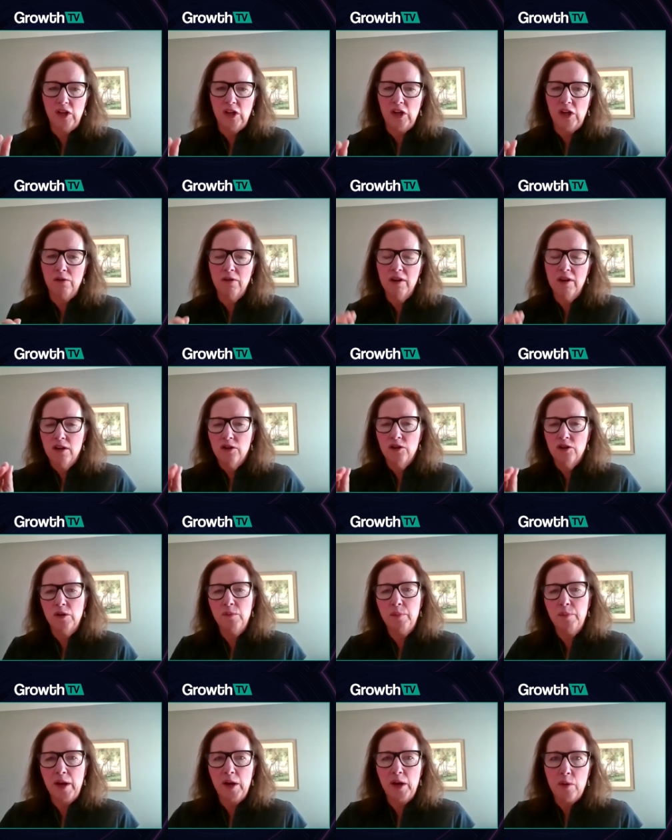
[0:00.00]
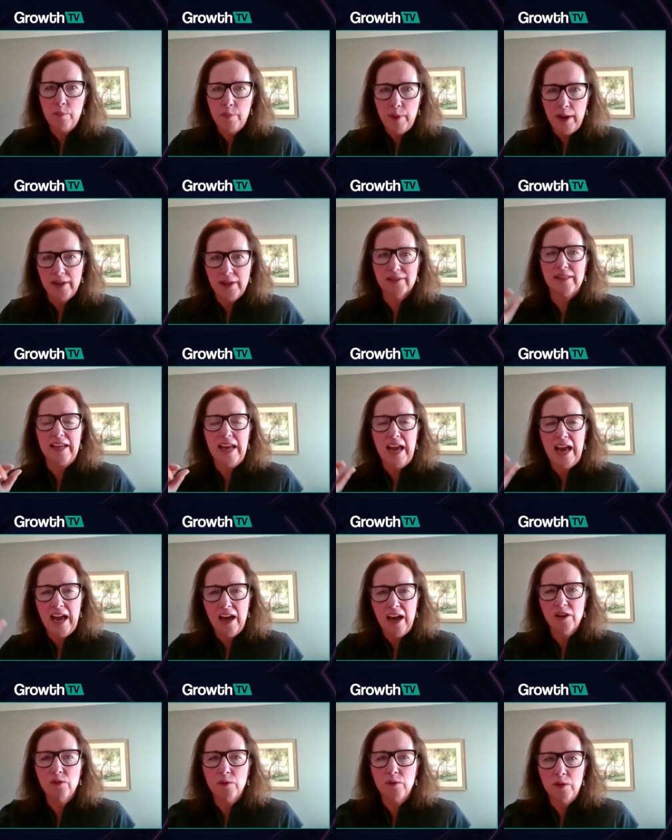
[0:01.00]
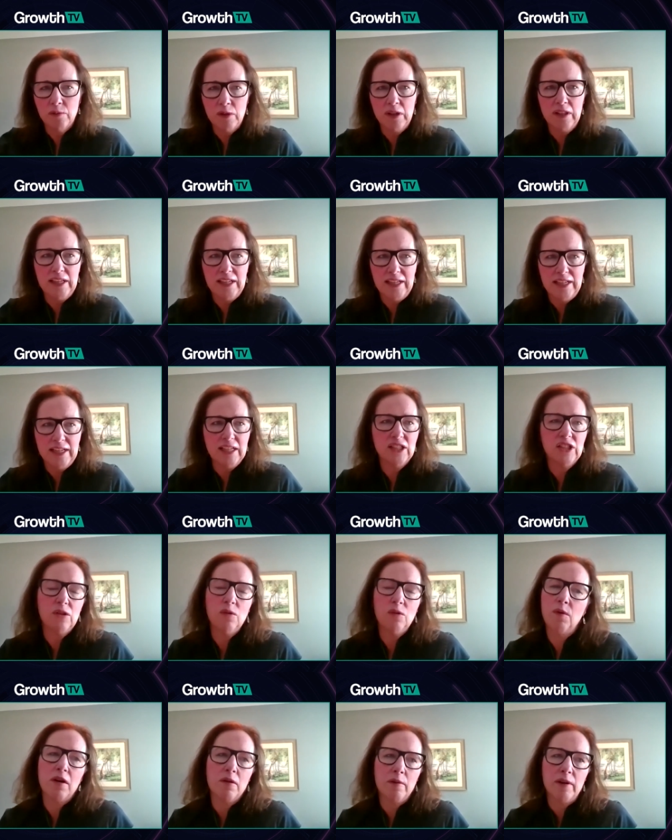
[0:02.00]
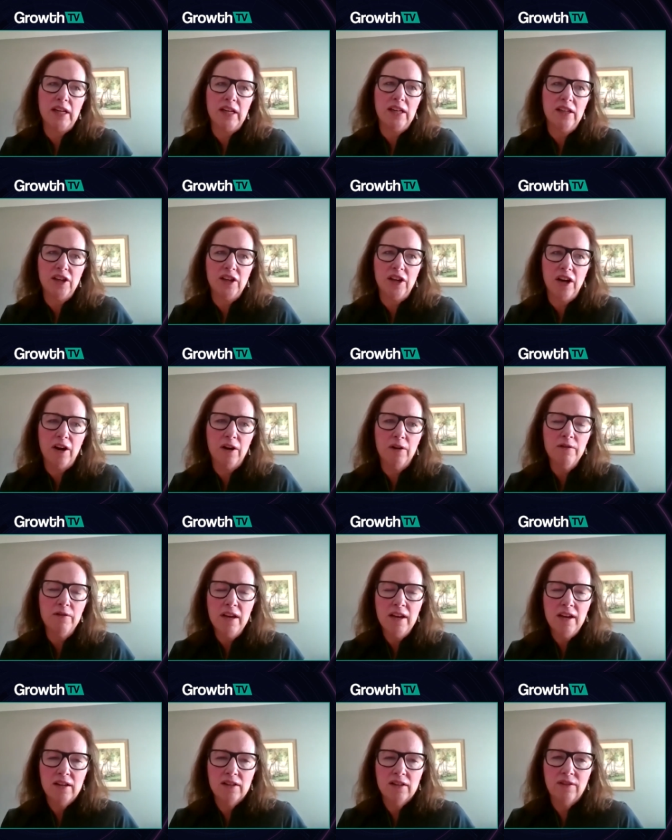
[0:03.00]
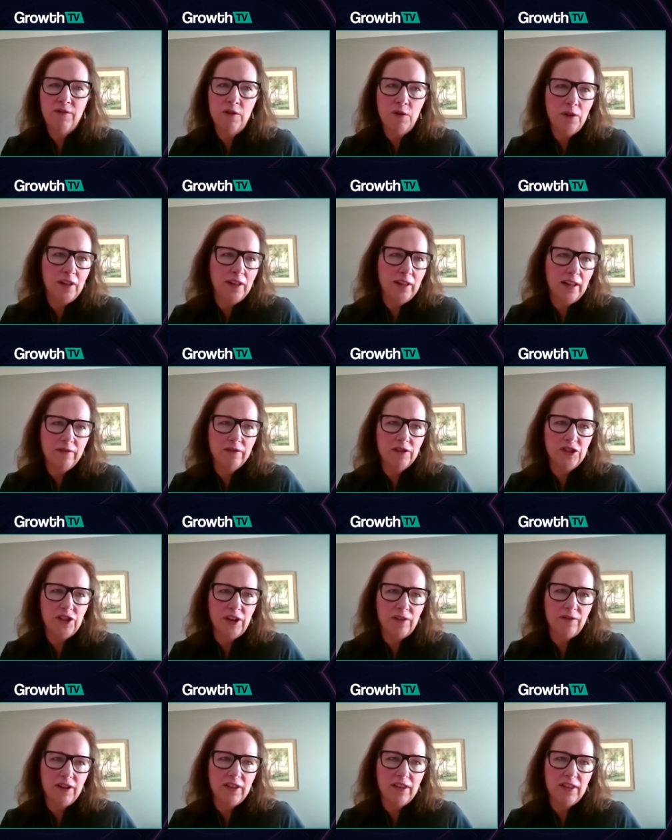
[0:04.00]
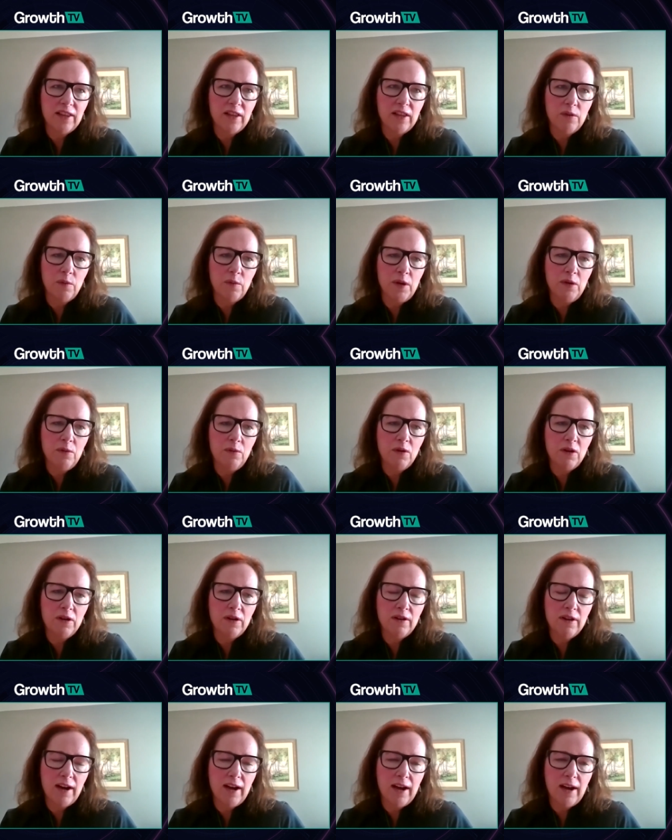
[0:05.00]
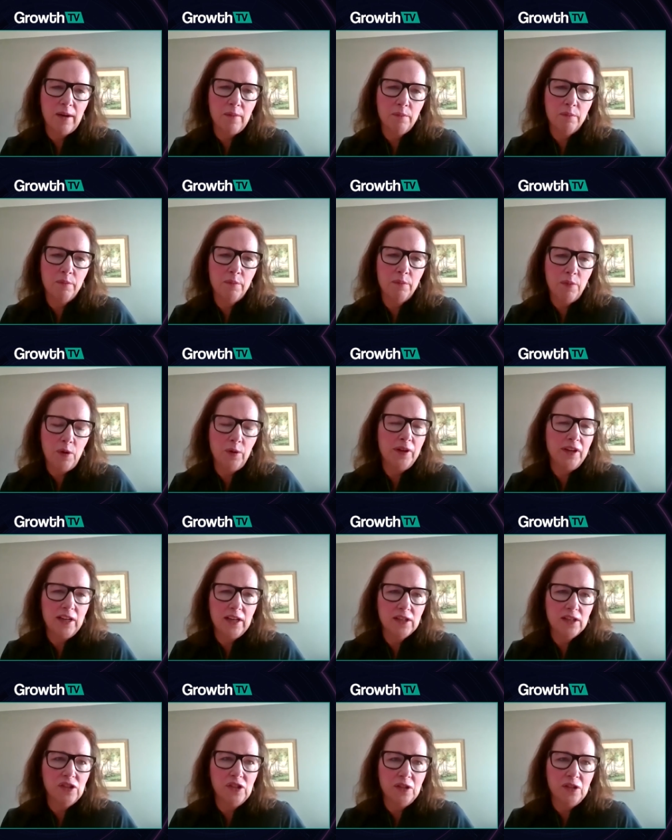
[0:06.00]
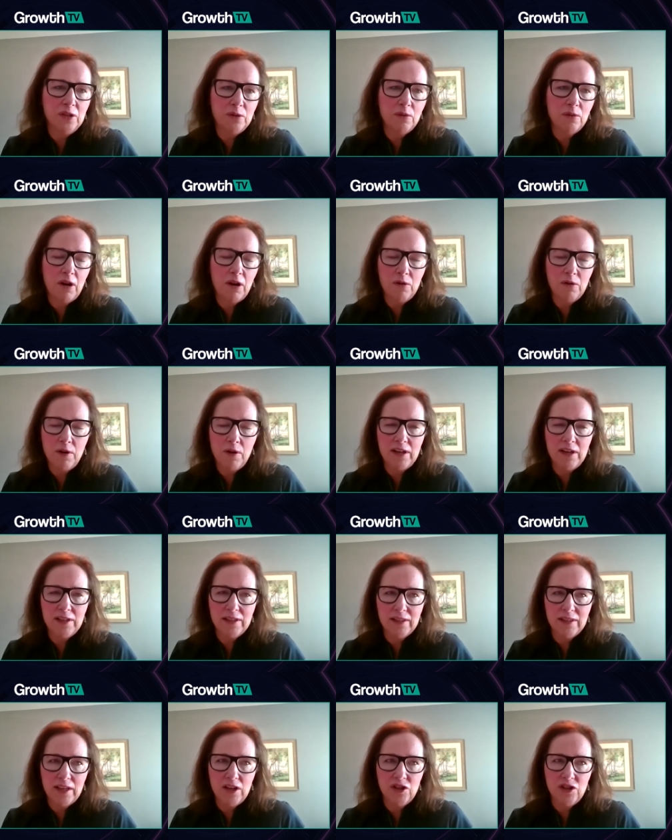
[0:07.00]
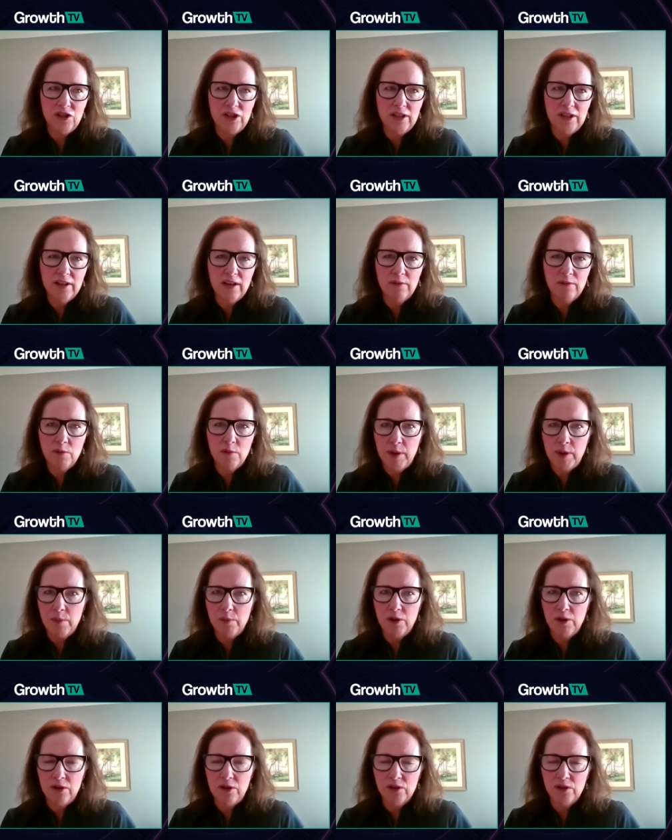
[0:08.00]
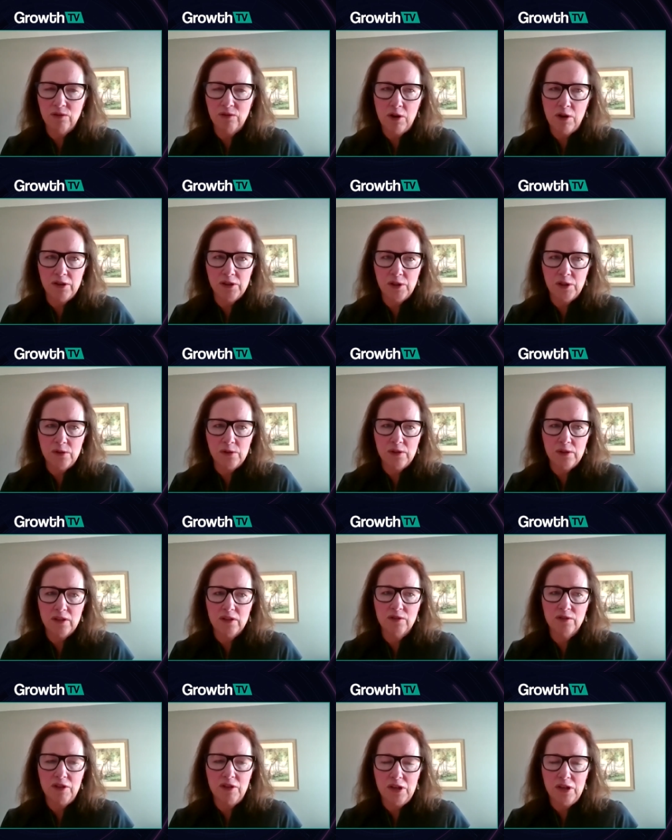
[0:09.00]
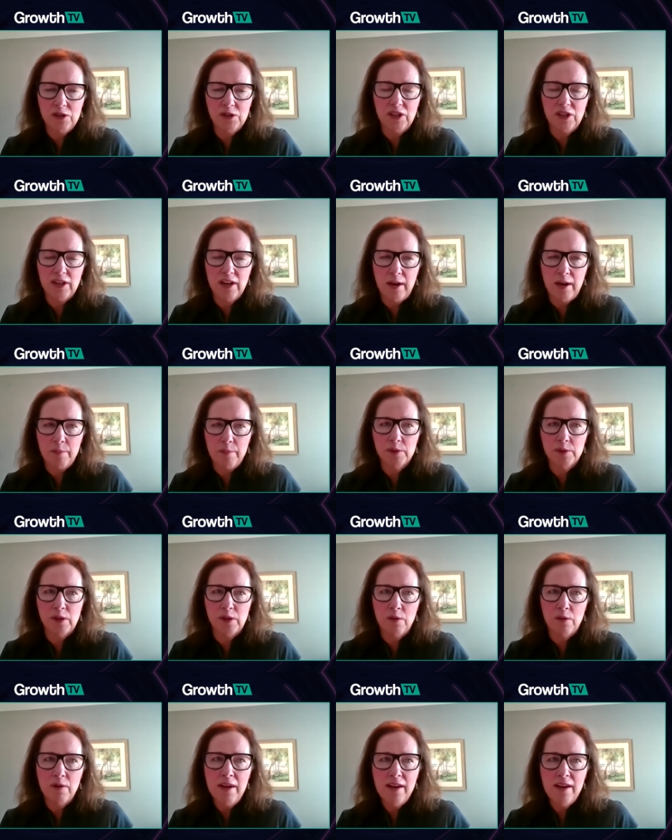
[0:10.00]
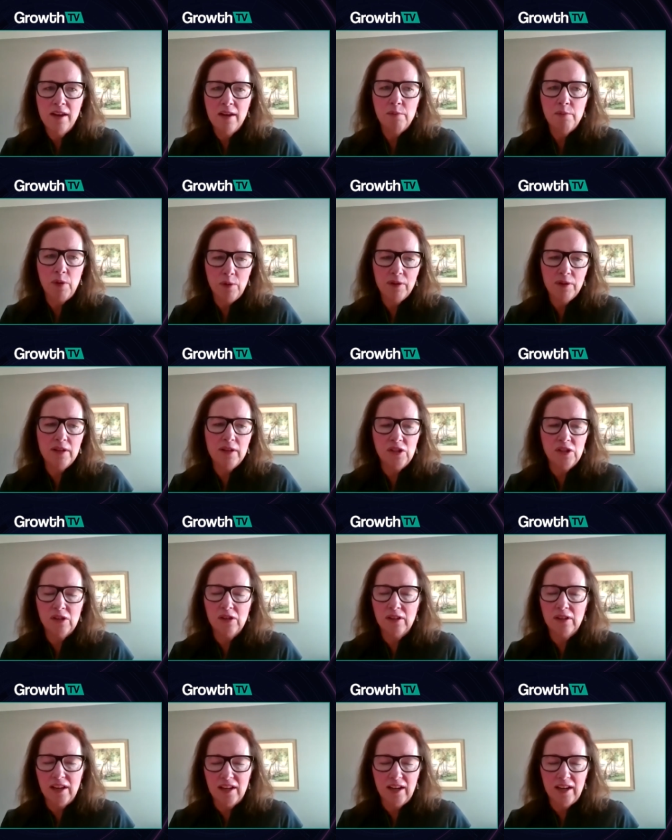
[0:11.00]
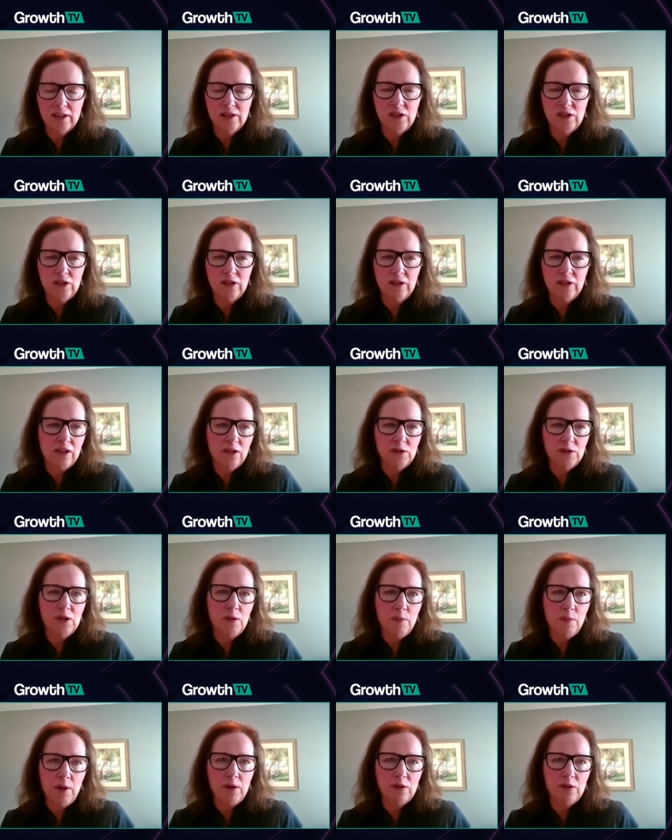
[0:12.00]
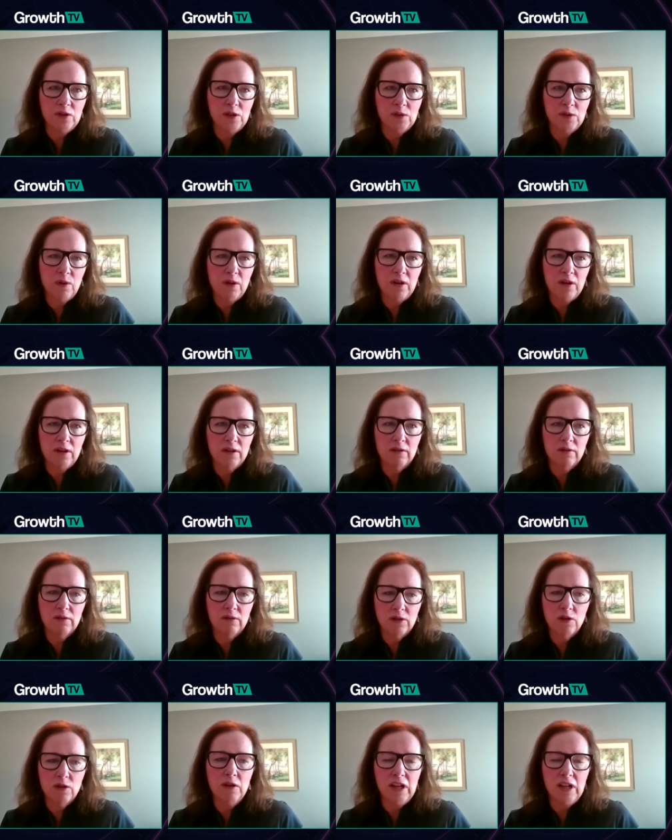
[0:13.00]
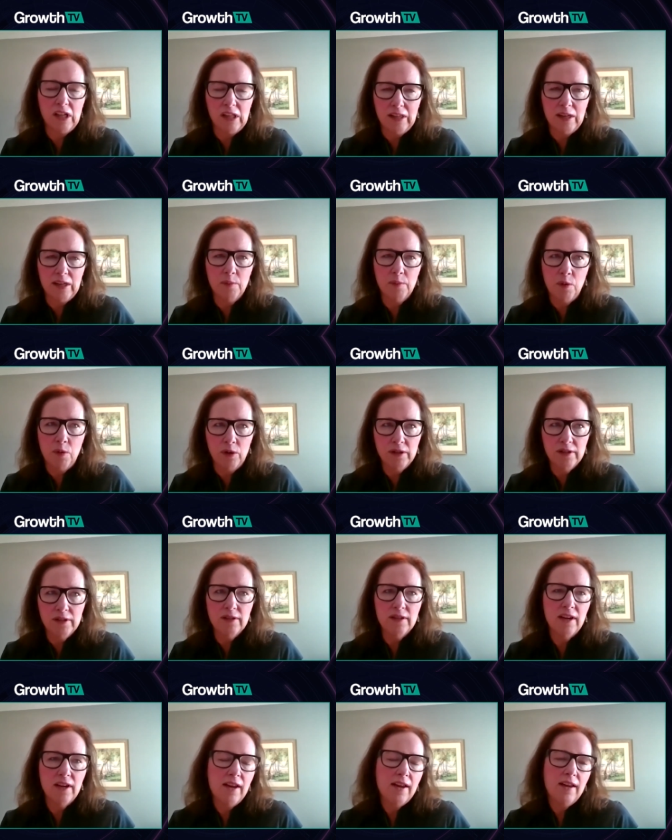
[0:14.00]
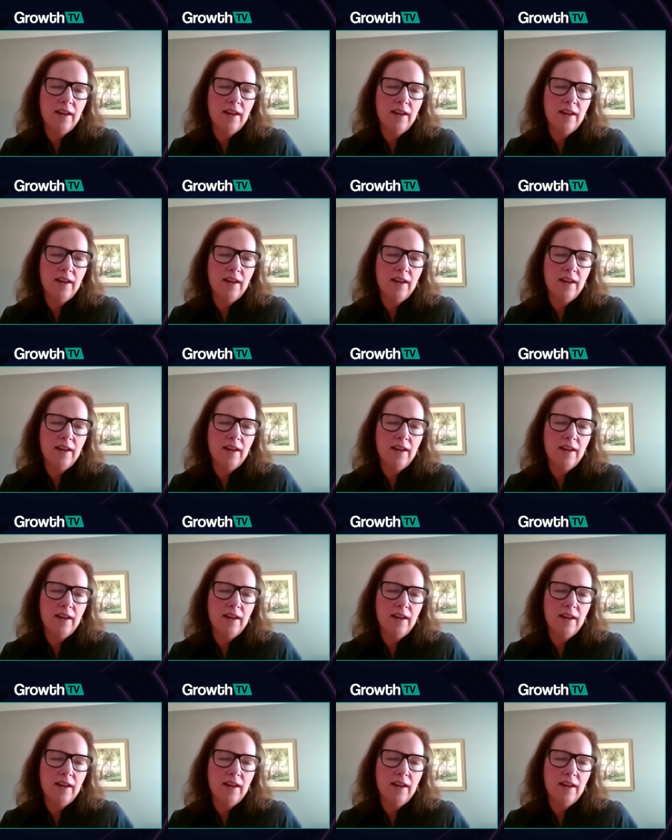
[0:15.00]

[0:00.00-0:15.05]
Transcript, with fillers: you know good better best like how do we really get to where we need to go to fully leverage everything that we were um, pulling into our organization and would be able to use for our associates for years to come so both internally and externally those components were critically important